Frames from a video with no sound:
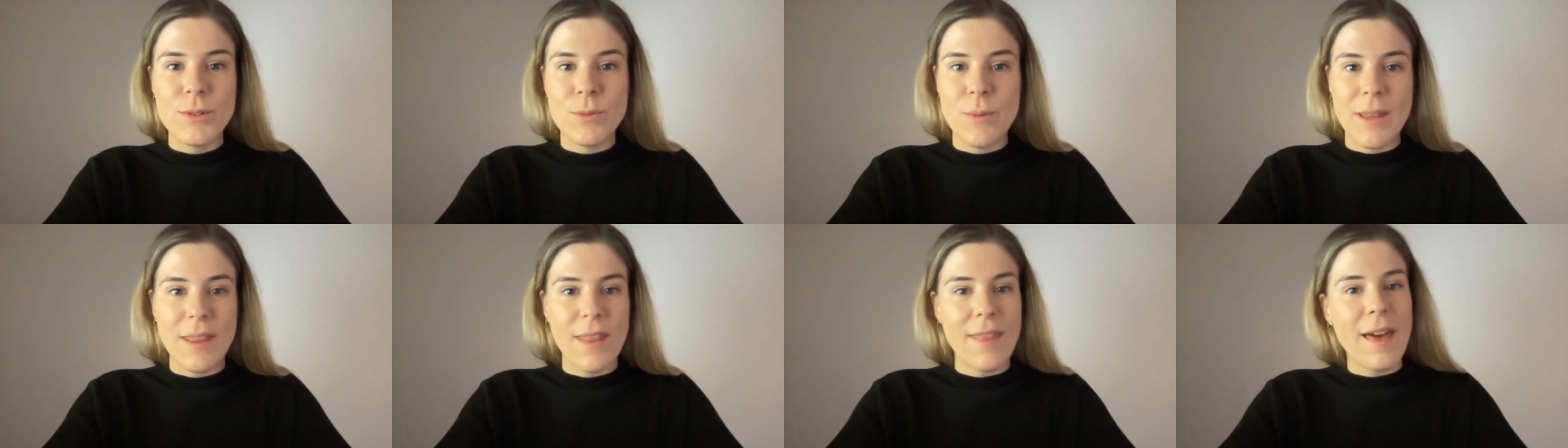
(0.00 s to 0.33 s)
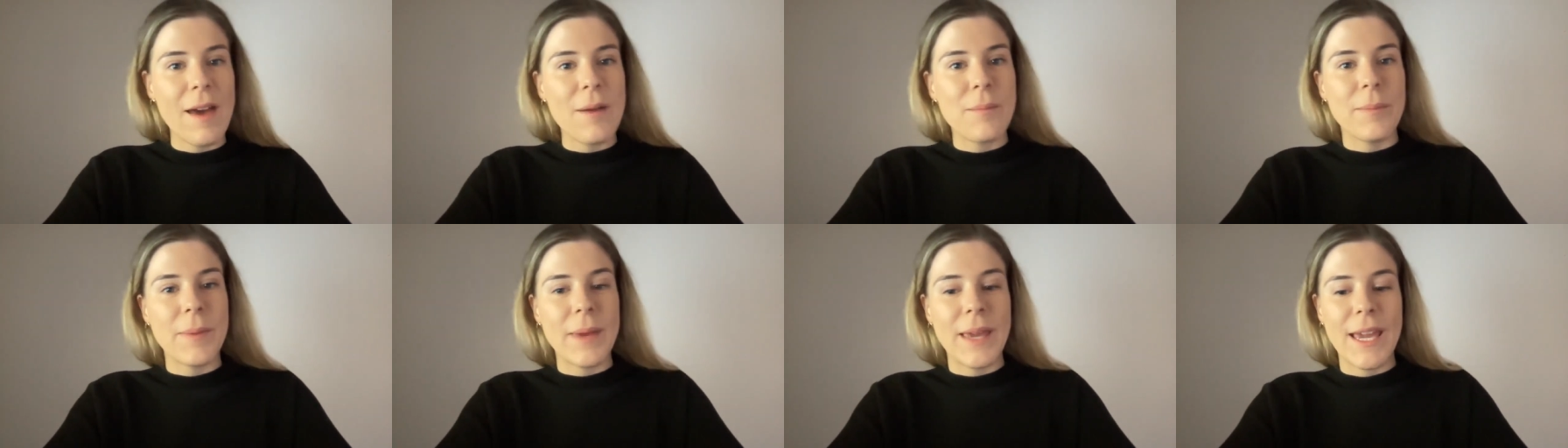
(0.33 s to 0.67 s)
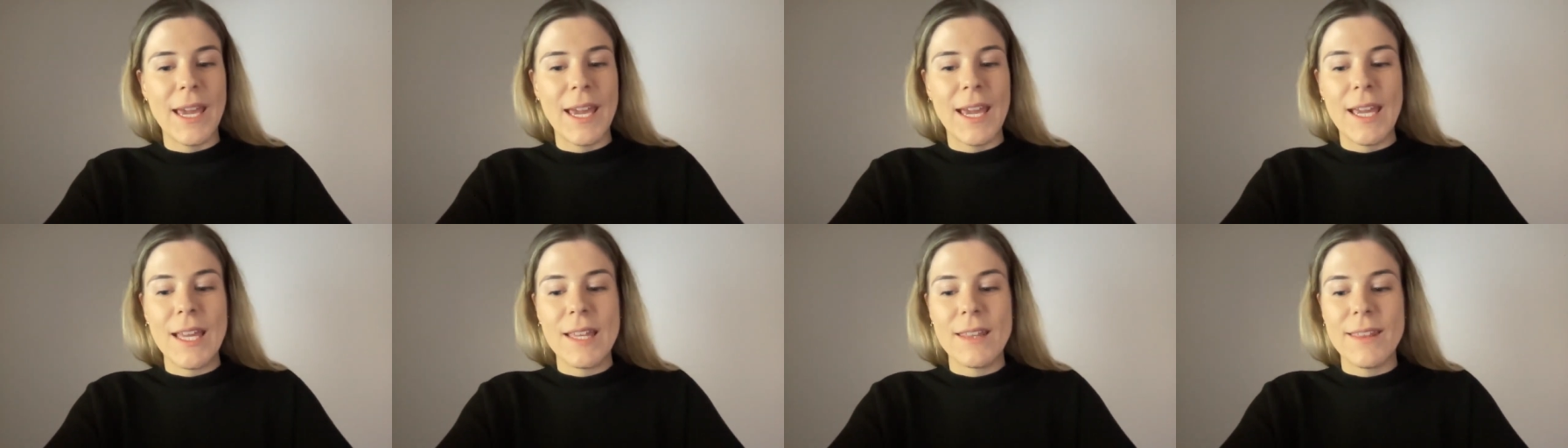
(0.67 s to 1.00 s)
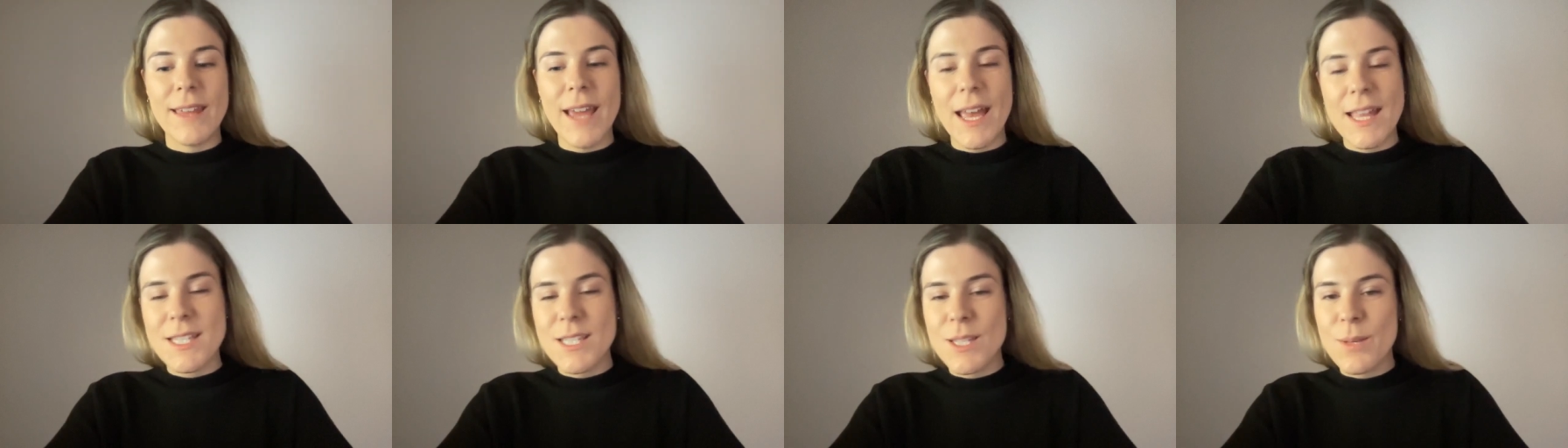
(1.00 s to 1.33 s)
whether that be
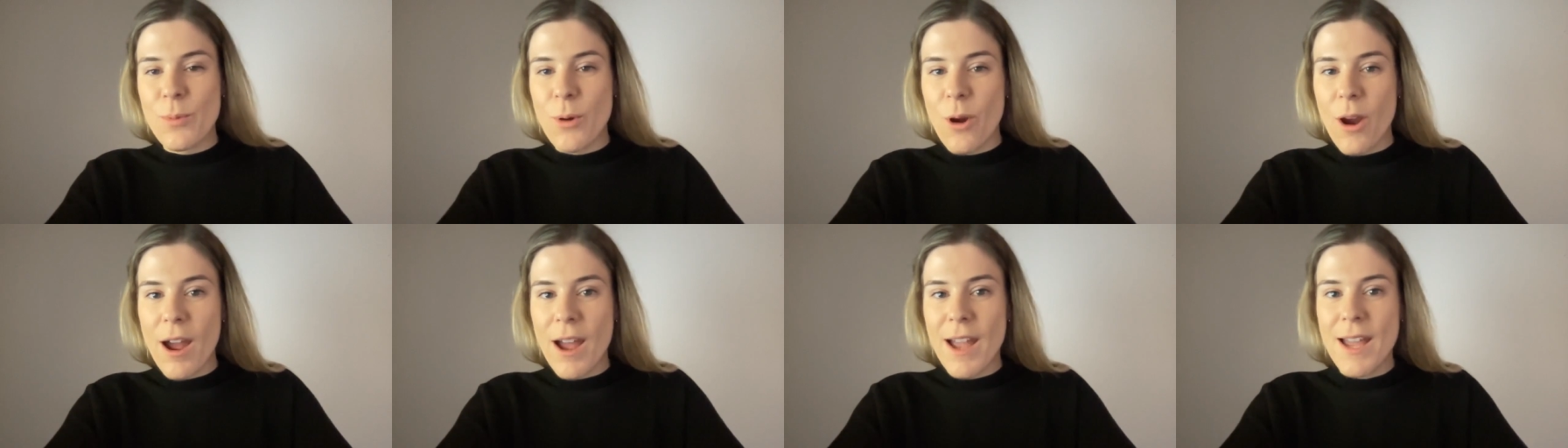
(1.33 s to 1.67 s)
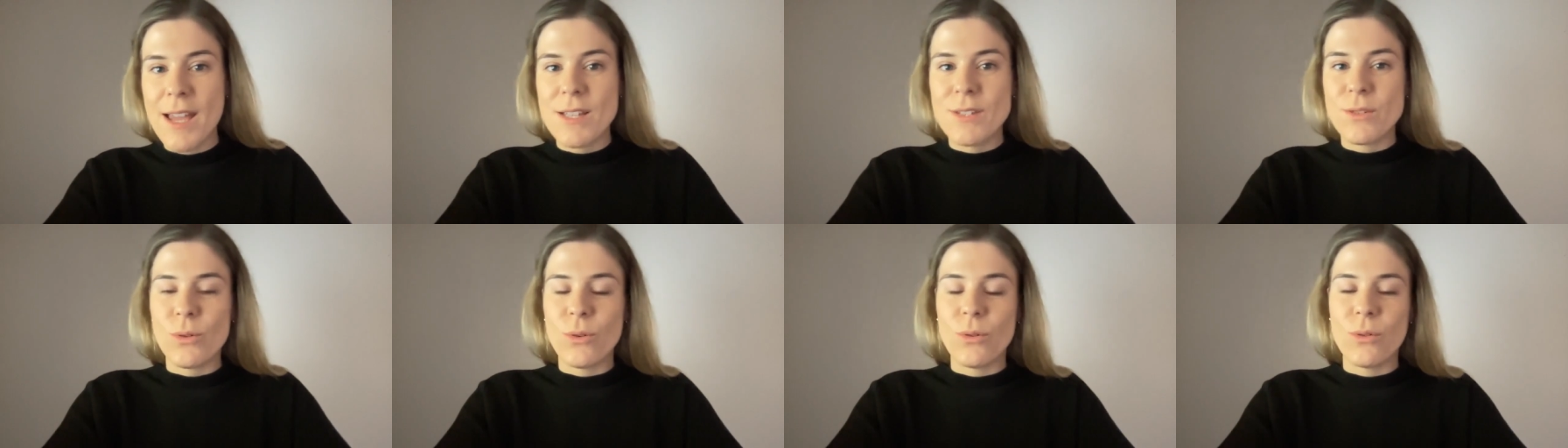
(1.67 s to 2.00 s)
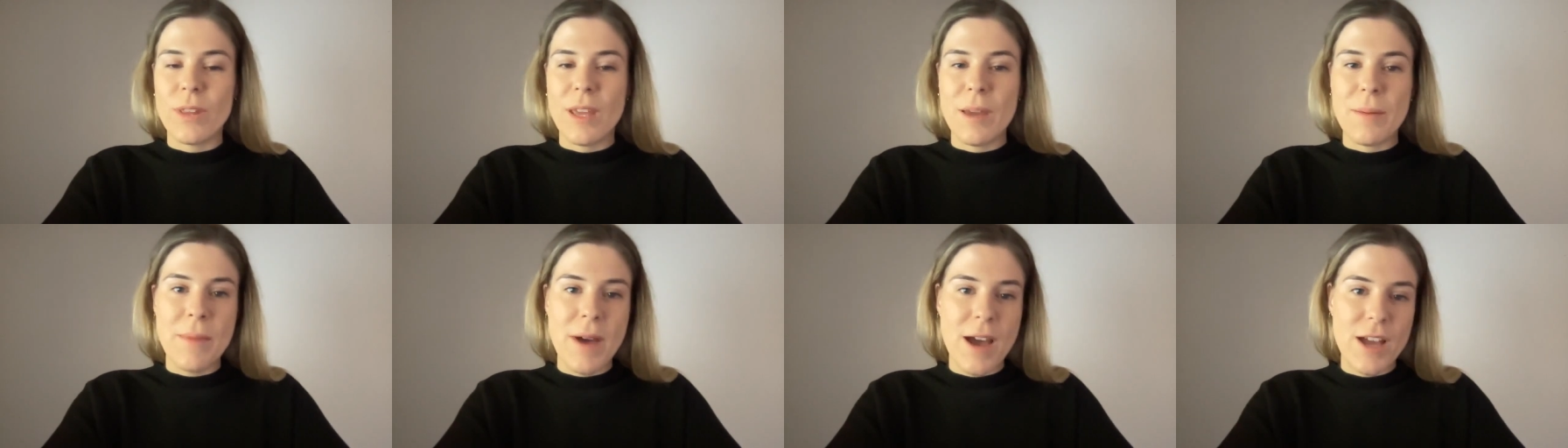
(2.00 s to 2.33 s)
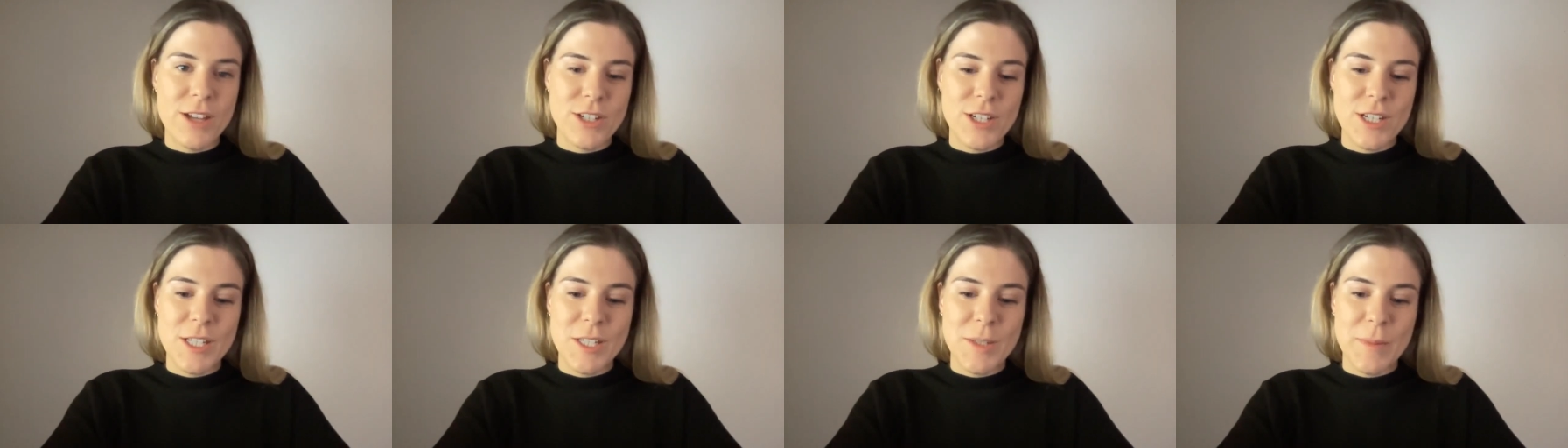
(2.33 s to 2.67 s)
the enterprise or the
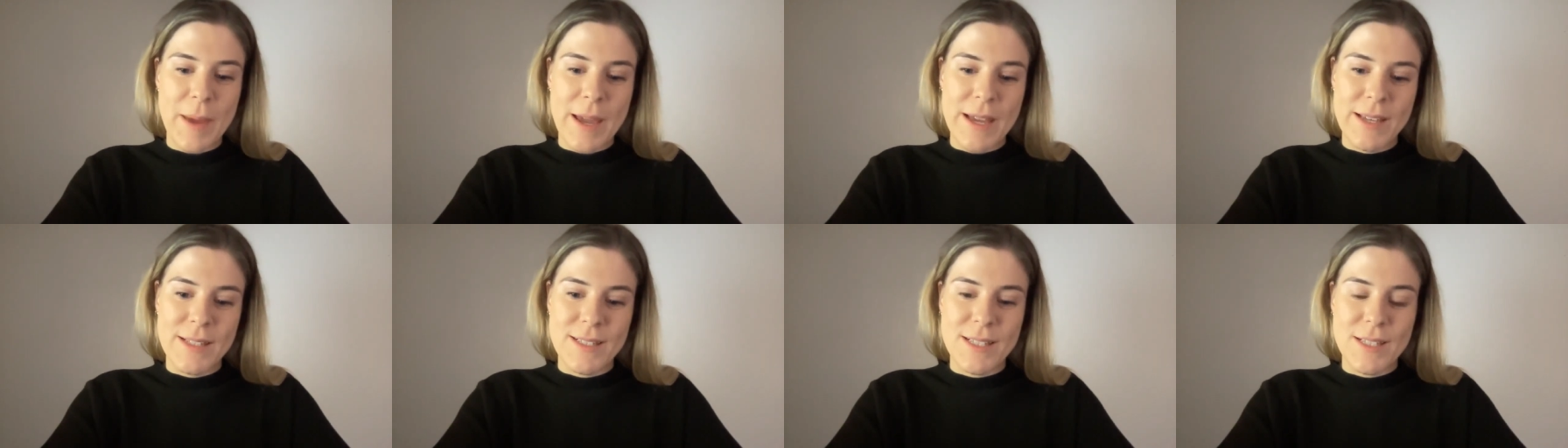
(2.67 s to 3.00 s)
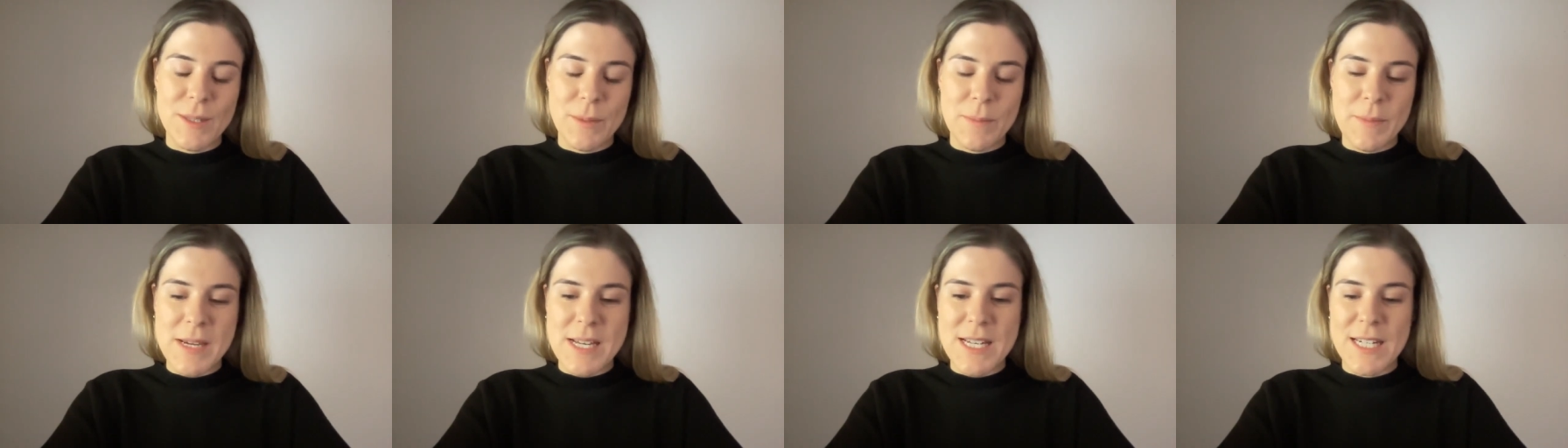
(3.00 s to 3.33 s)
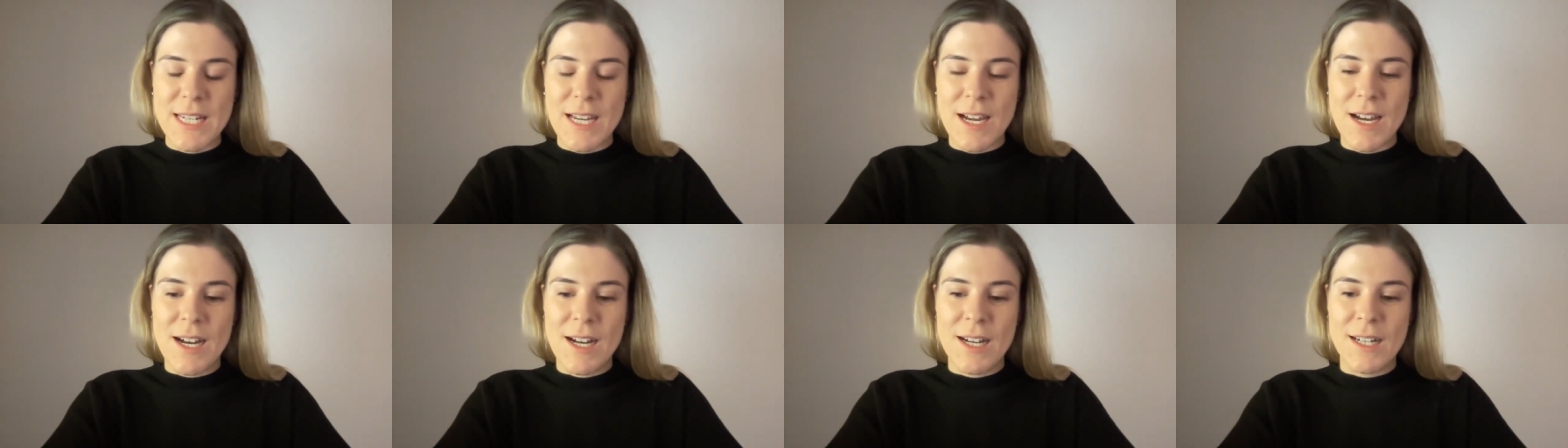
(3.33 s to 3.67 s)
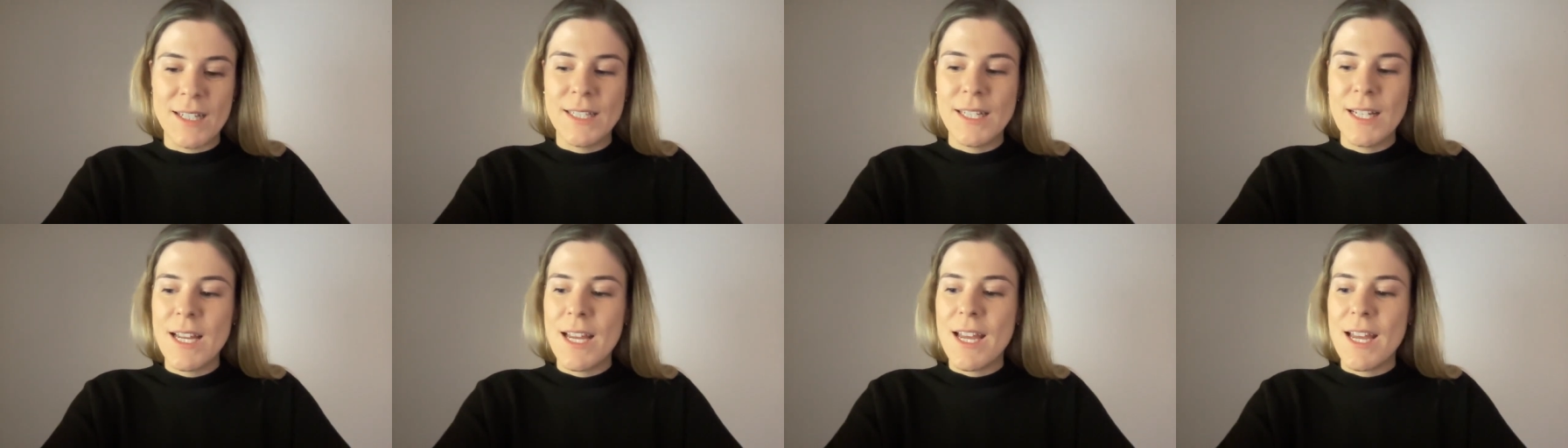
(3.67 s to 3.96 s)
emerging space as a BDR.